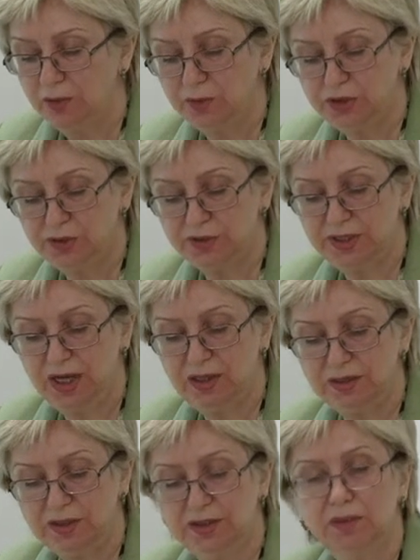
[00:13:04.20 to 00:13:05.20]
which
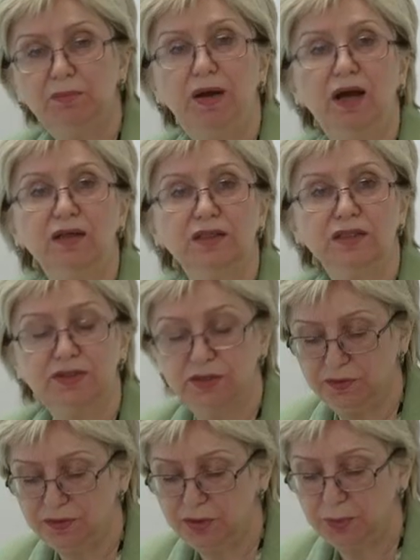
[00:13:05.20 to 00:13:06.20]
result in abundance
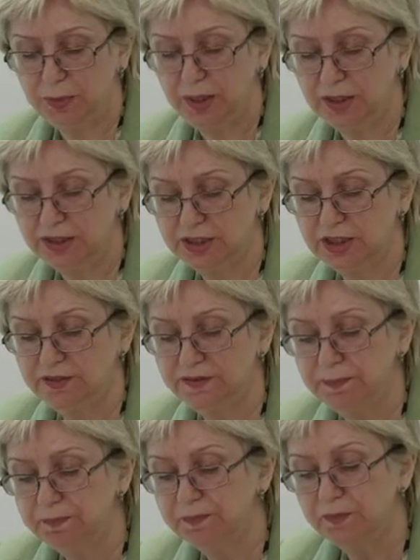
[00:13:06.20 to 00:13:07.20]
of
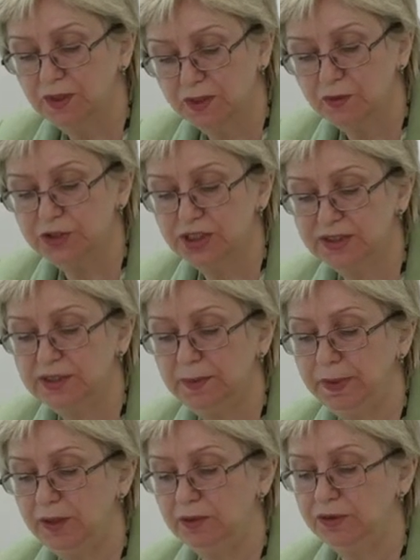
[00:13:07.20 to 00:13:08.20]
superlatives, which is
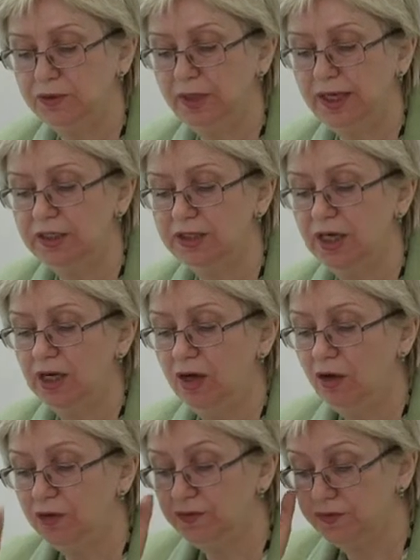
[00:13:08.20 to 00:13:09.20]
typical trait
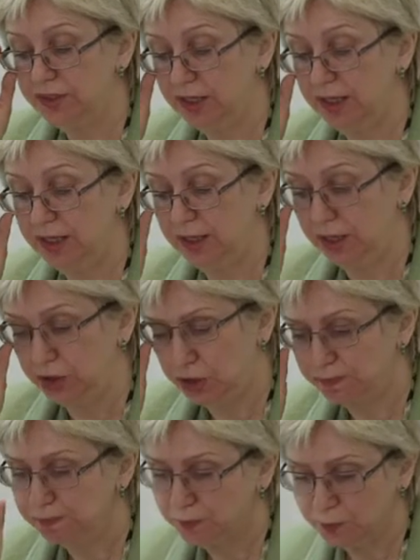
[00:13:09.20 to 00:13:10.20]
of the
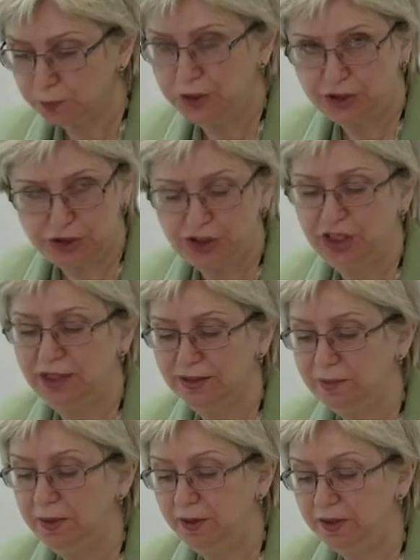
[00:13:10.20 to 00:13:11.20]
English, British and
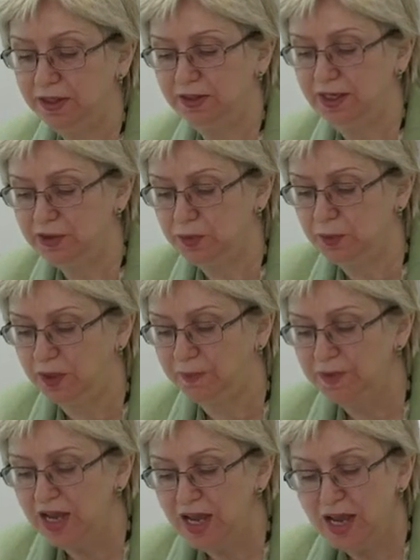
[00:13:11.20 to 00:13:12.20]
American as well.
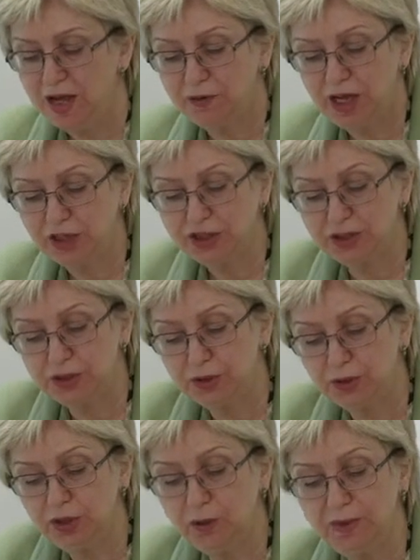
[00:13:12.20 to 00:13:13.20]
Russians,
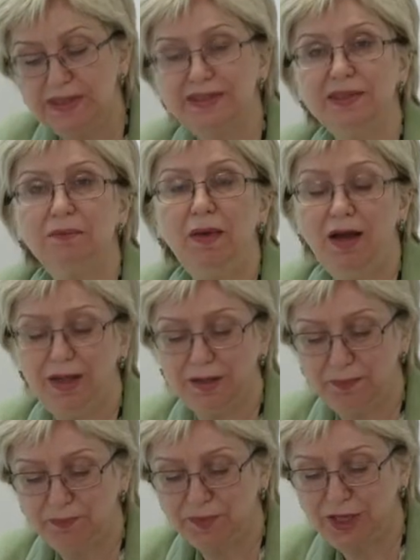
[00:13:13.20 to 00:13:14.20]
who normally
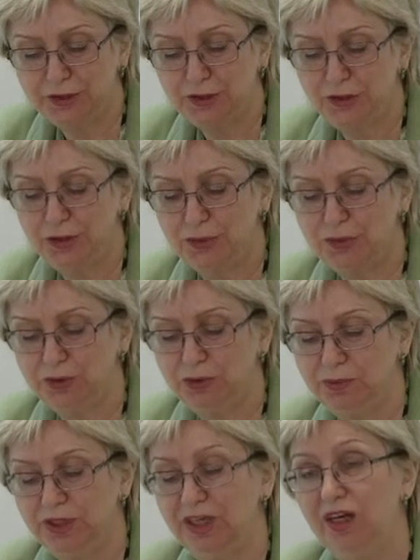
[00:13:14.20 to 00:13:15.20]
smile at those
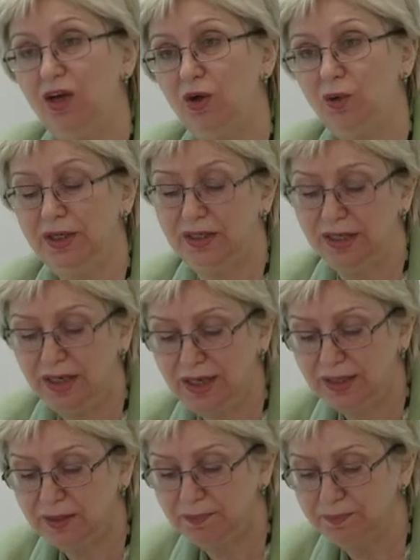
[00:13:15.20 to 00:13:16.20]
whom they know and
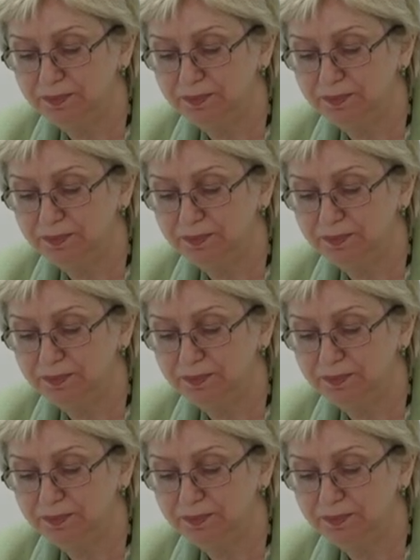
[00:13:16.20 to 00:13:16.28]
like,